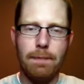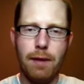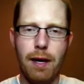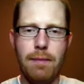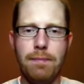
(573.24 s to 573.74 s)

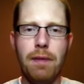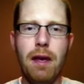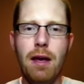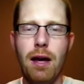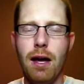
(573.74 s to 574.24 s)
Okay.
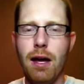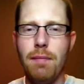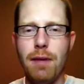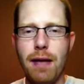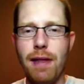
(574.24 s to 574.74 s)

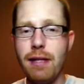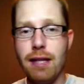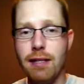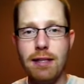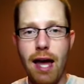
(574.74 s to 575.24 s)
And
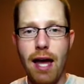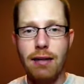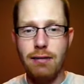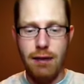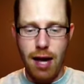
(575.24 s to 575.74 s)
that's
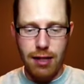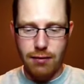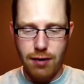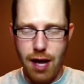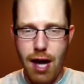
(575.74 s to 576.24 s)
not
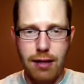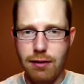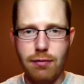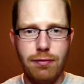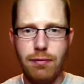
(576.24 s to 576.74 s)
octave to
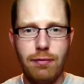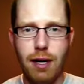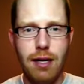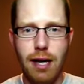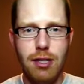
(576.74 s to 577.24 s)
octave,
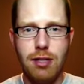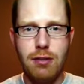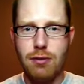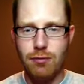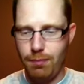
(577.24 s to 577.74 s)
right? I just
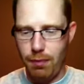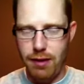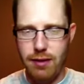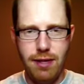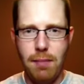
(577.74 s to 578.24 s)
played
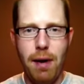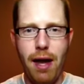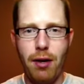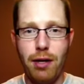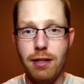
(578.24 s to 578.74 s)
the same
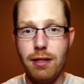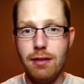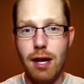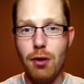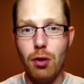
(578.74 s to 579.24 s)
pattern and it
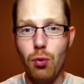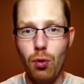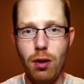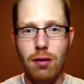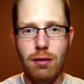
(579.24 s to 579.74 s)
sounded
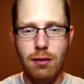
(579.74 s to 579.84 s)
cool.